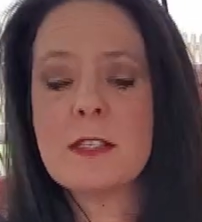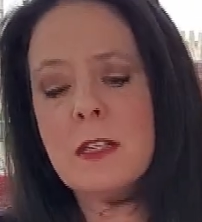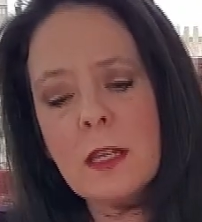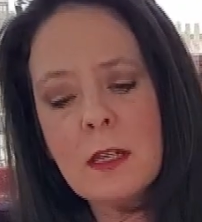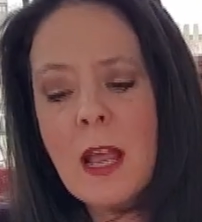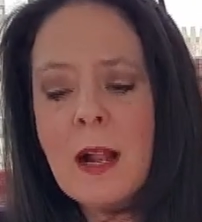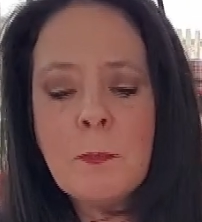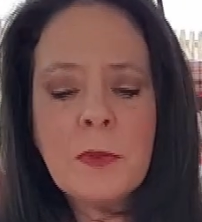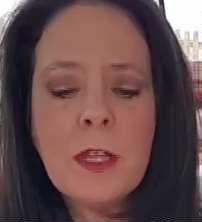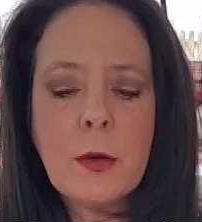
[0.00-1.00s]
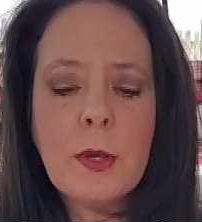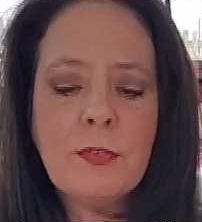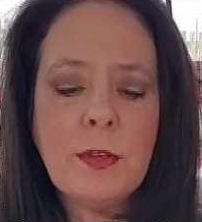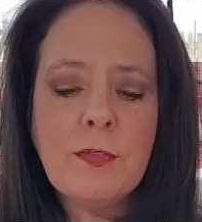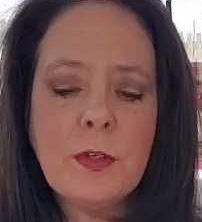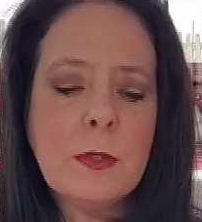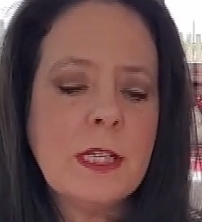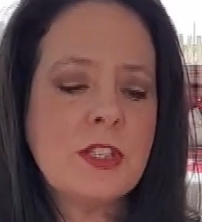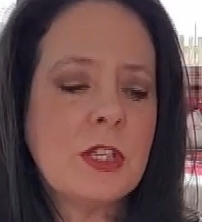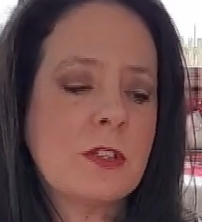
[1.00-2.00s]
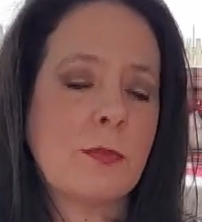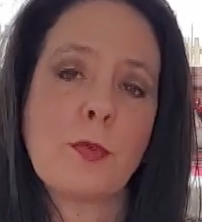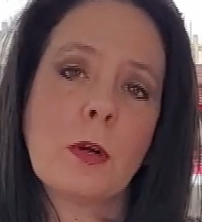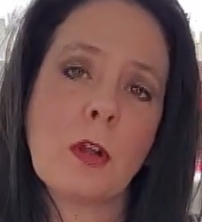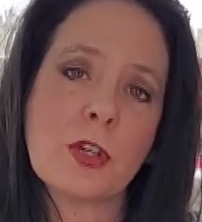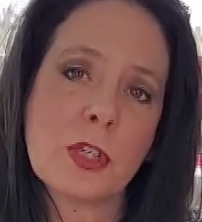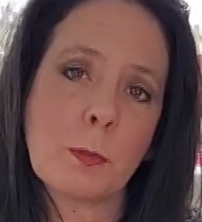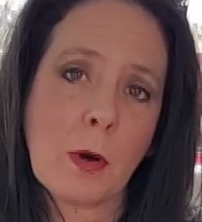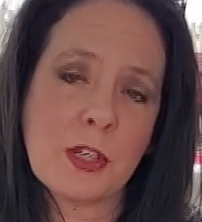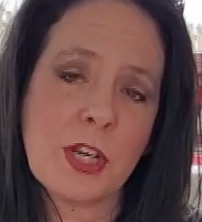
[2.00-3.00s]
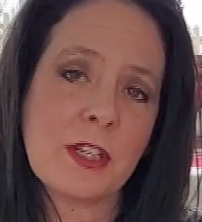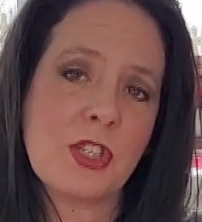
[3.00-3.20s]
And then, you know, if you need to use it for a larger project,